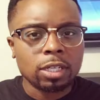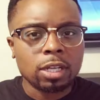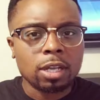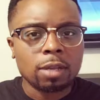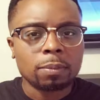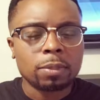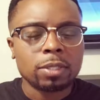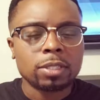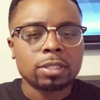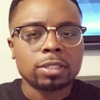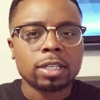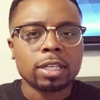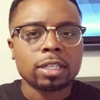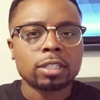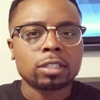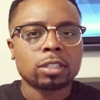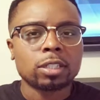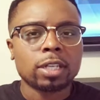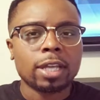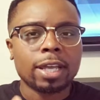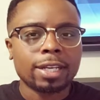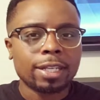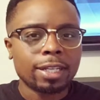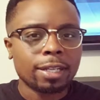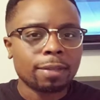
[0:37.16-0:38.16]
Comment
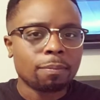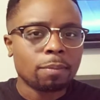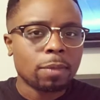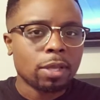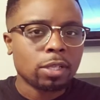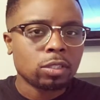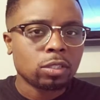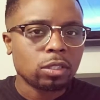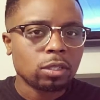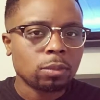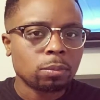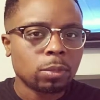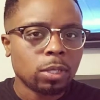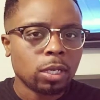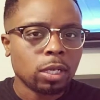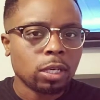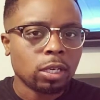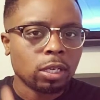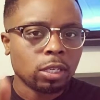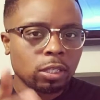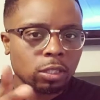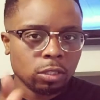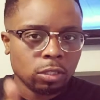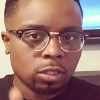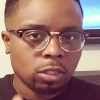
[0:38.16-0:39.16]
section. I didn't mess up there.
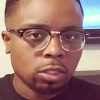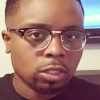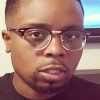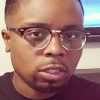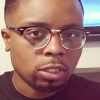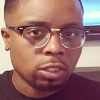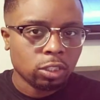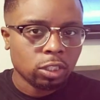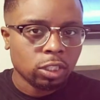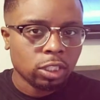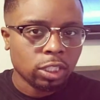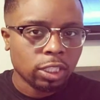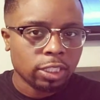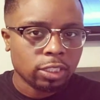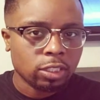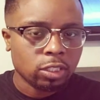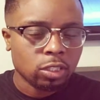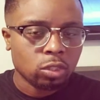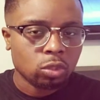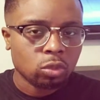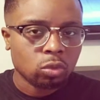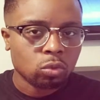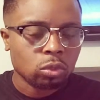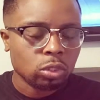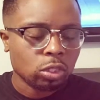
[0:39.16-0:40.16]
You're
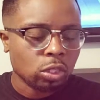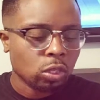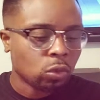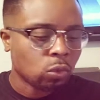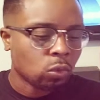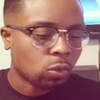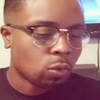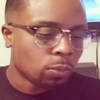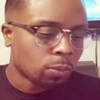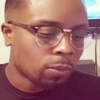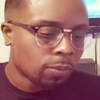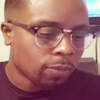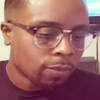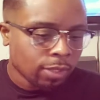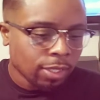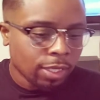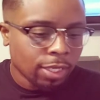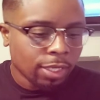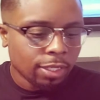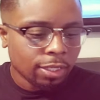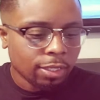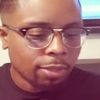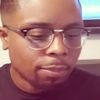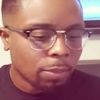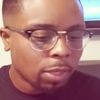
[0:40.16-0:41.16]
listening too slow.
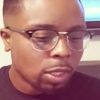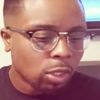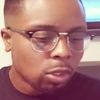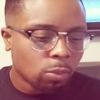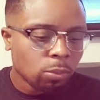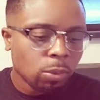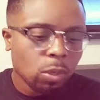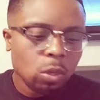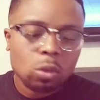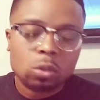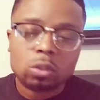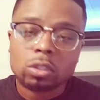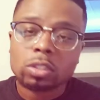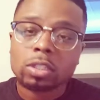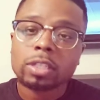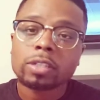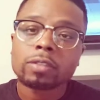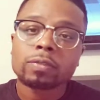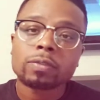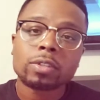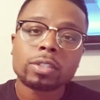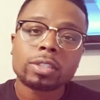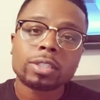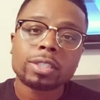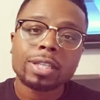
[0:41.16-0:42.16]
LaMelo Ball,
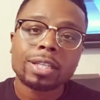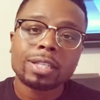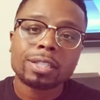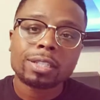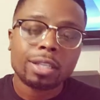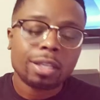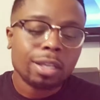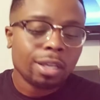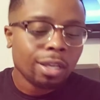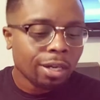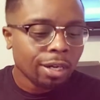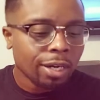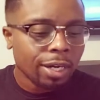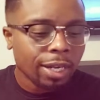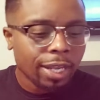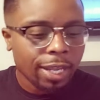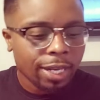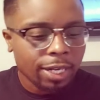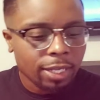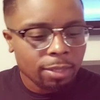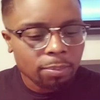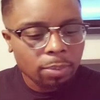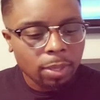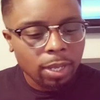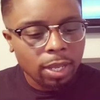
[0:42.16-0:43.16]
six foot six, one hundred
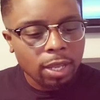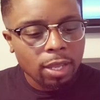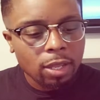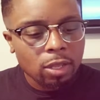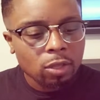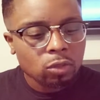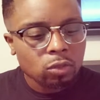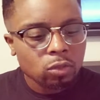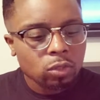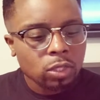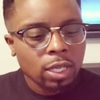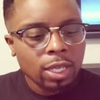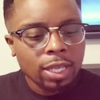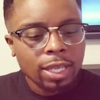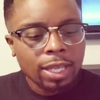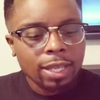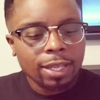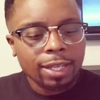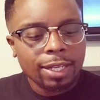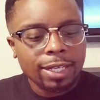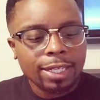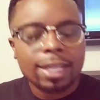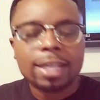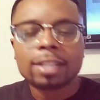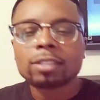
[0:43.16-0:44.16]
eighty pounds,
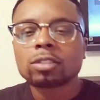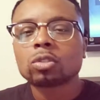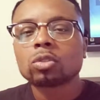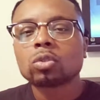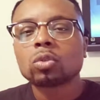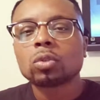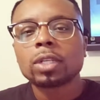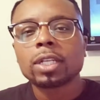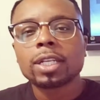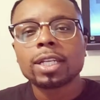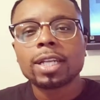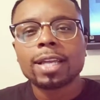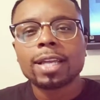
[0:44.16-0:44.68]
class of twenty